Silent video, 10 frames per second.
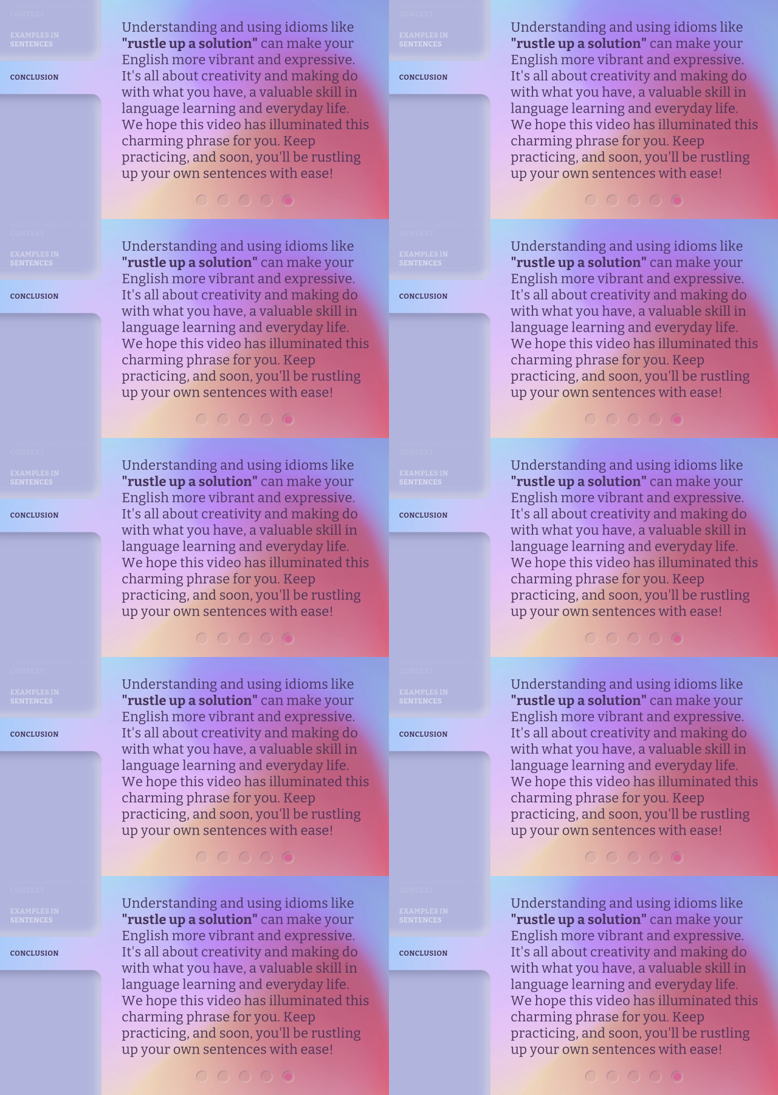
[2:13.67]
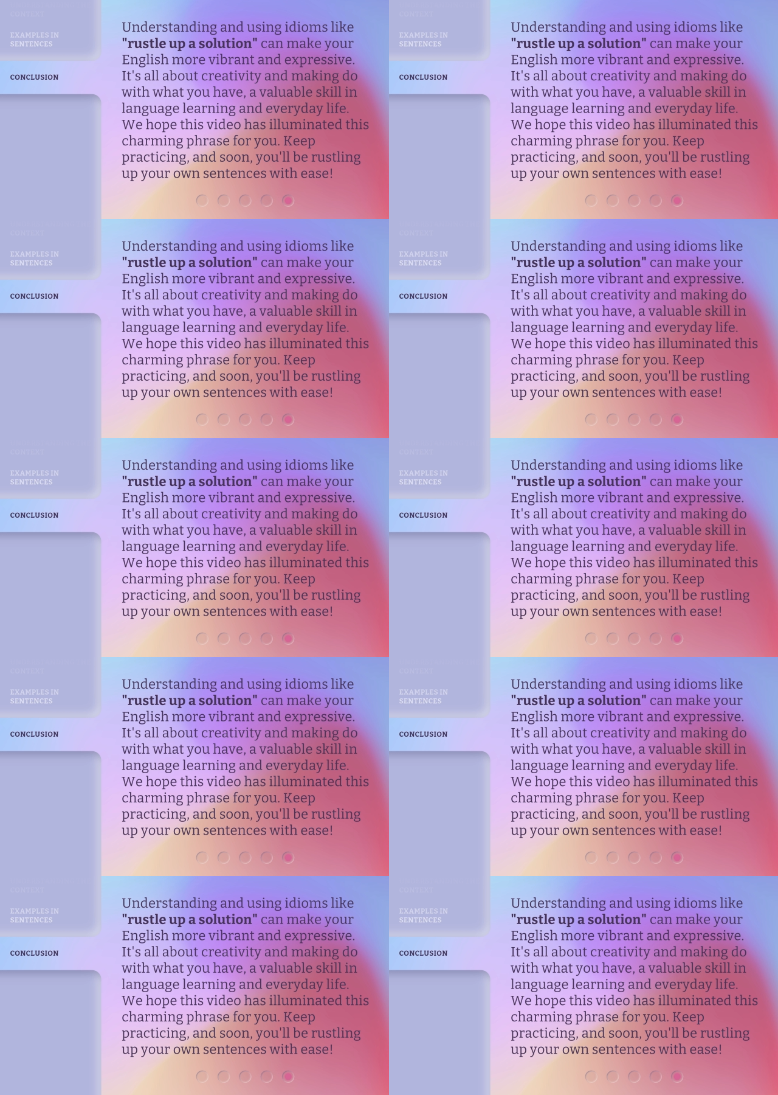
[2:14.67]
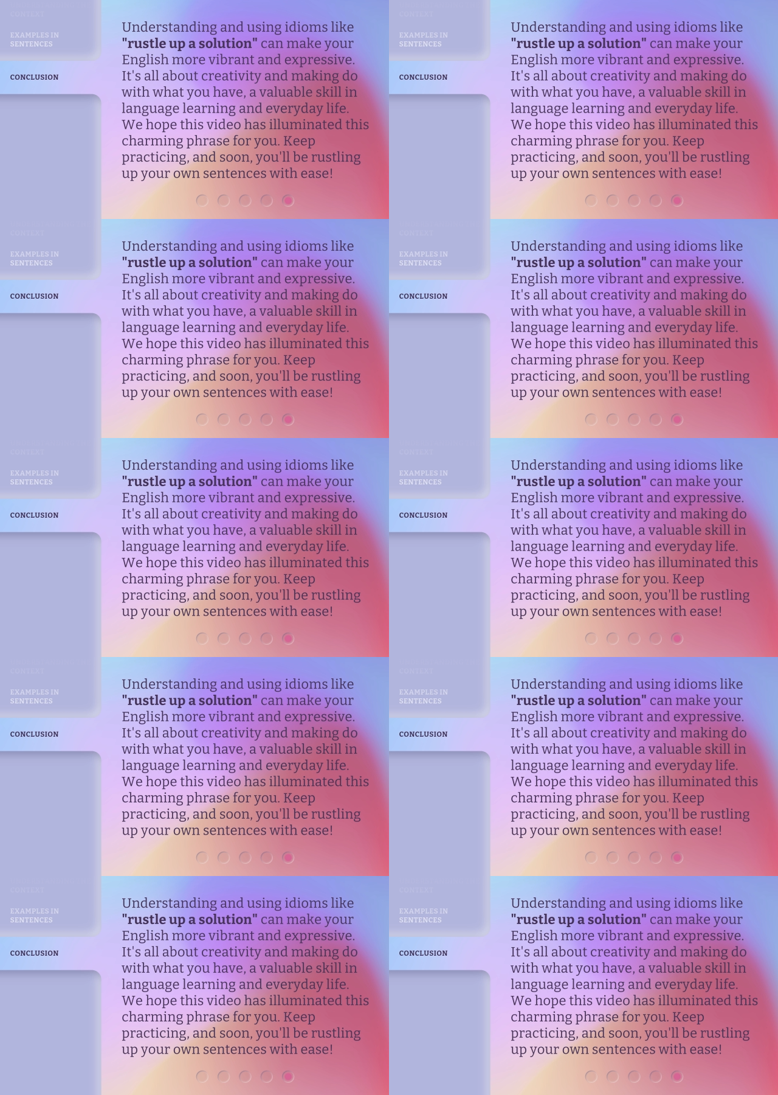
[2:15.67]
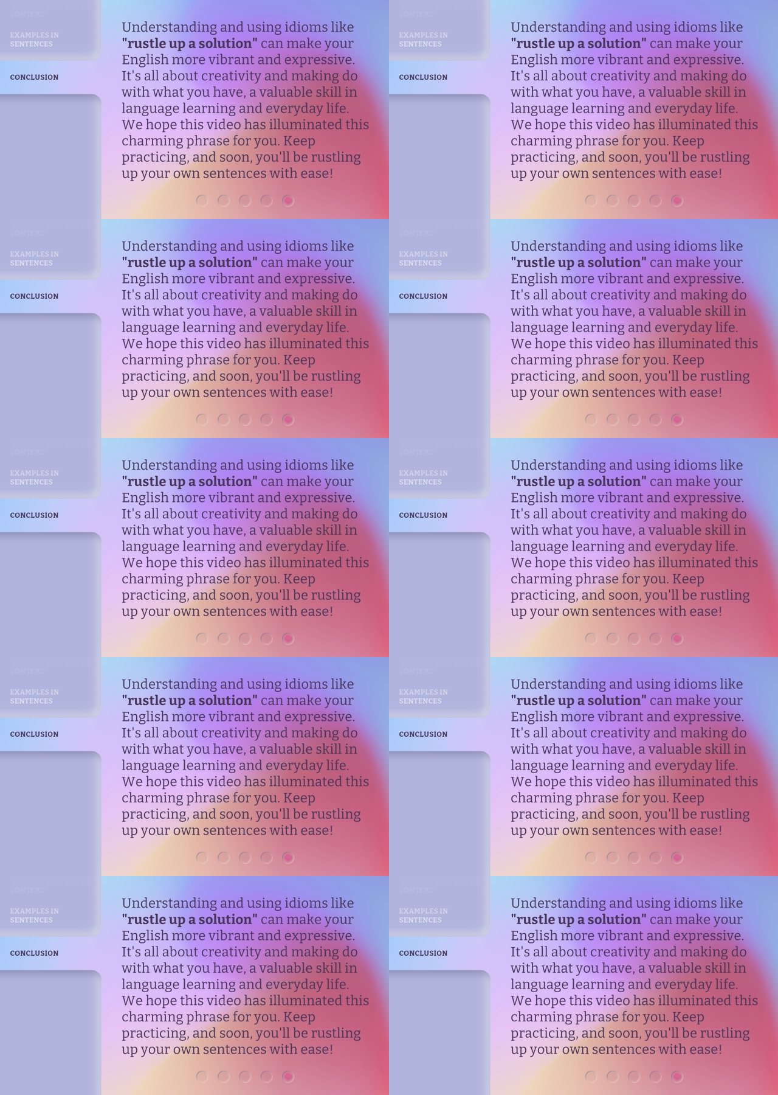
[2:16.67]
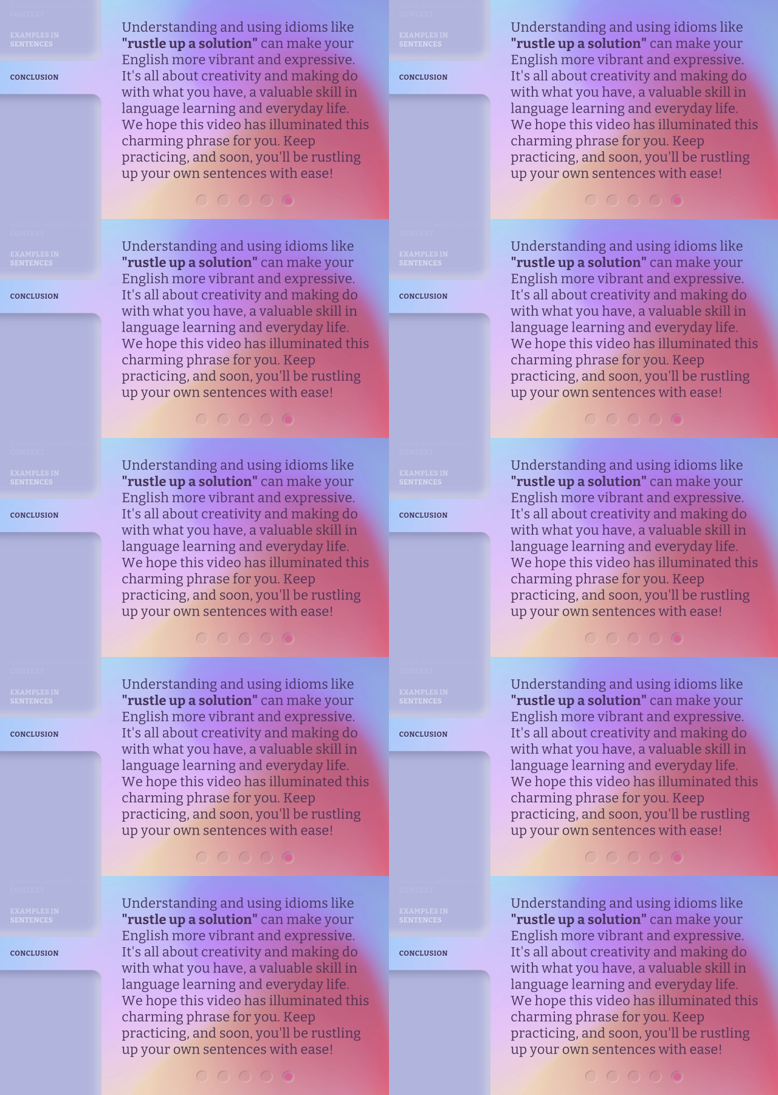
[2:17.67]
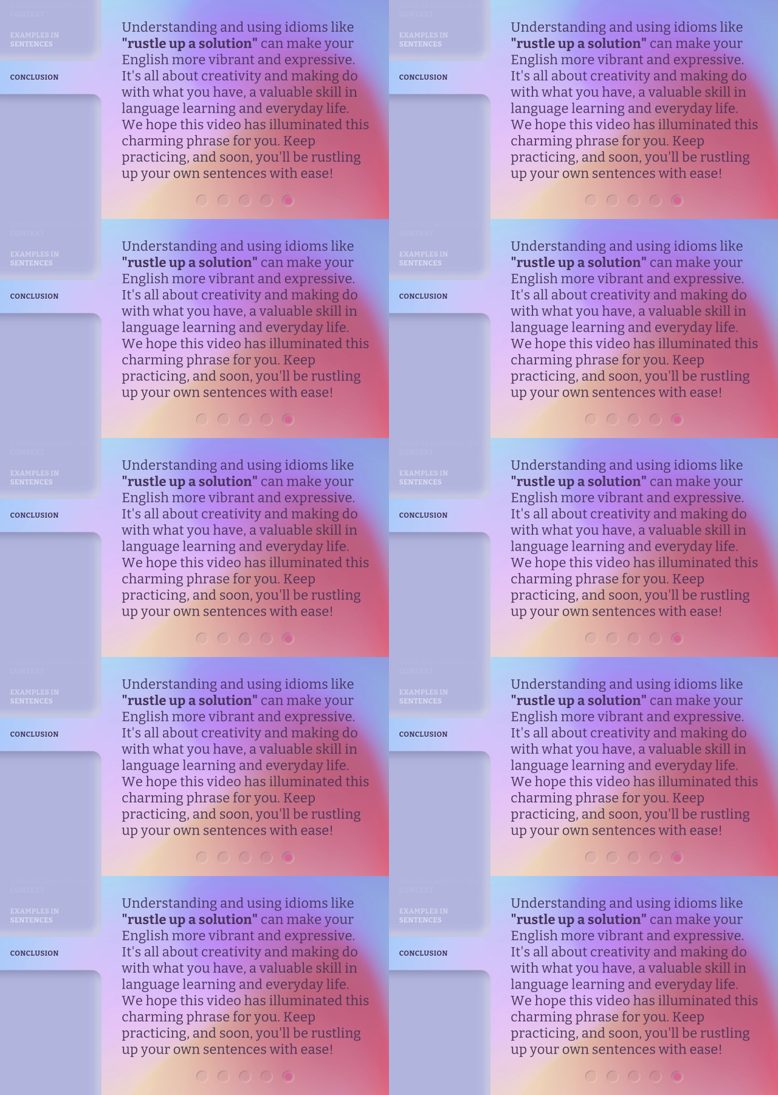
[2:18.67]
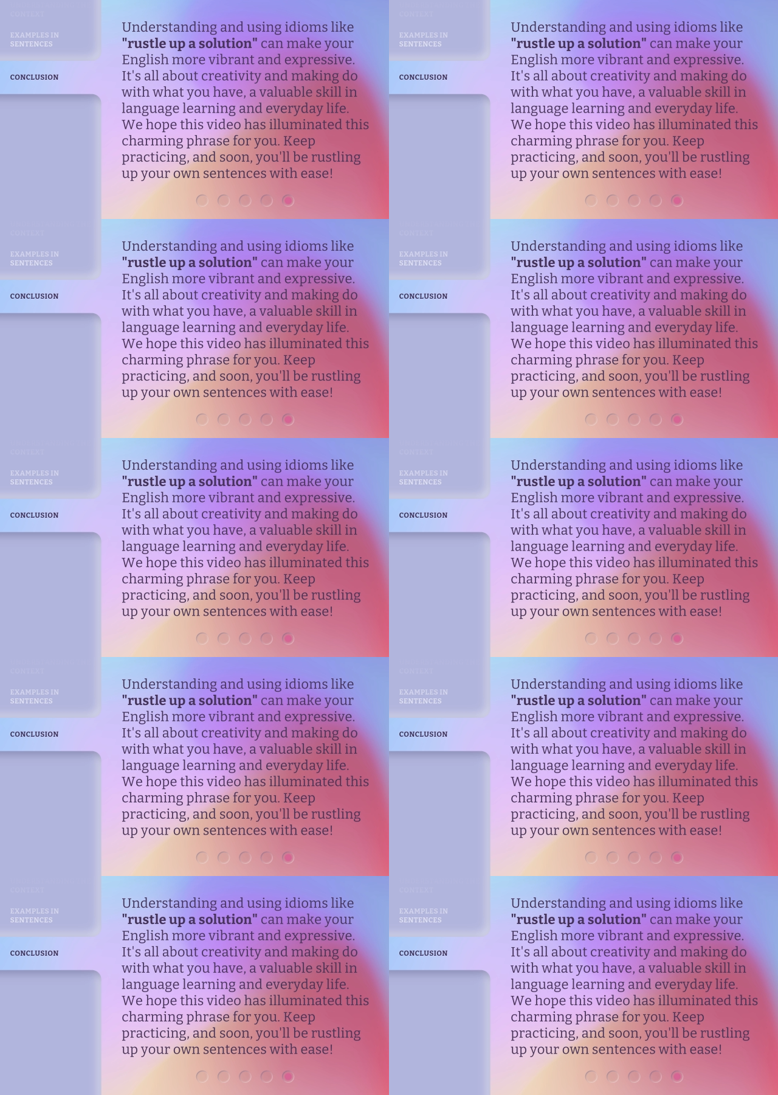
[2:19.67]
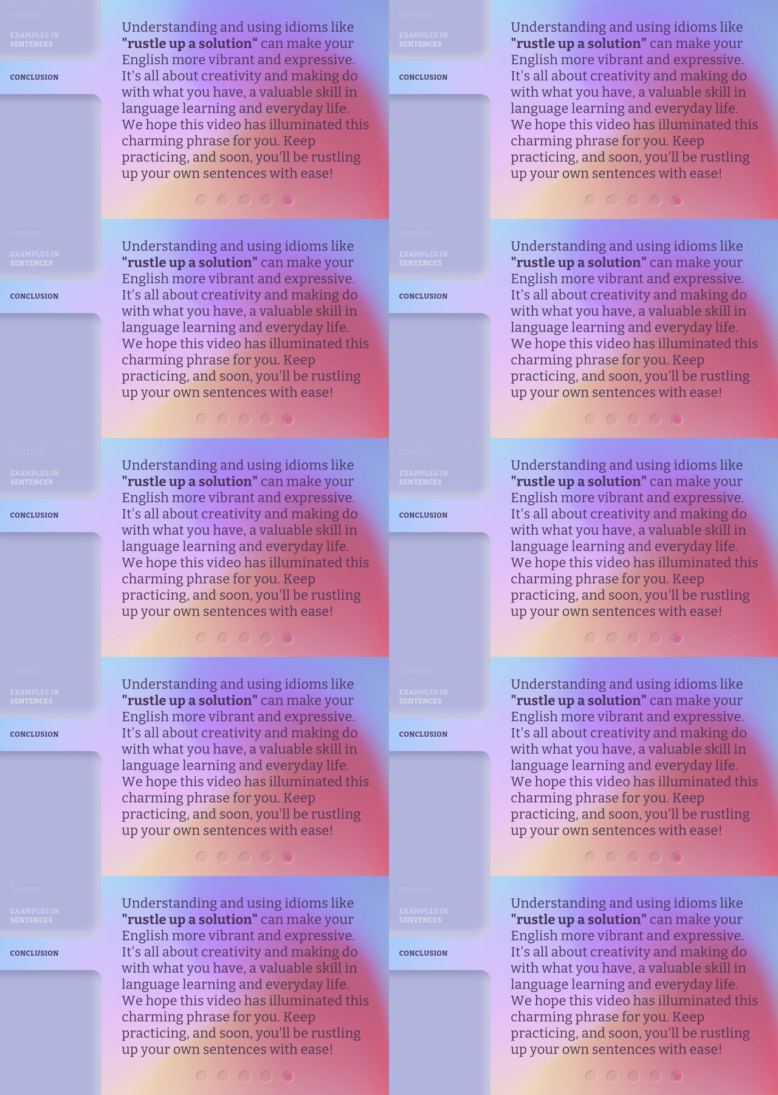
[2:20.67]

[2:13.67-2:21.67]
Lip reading: (no speaker visible)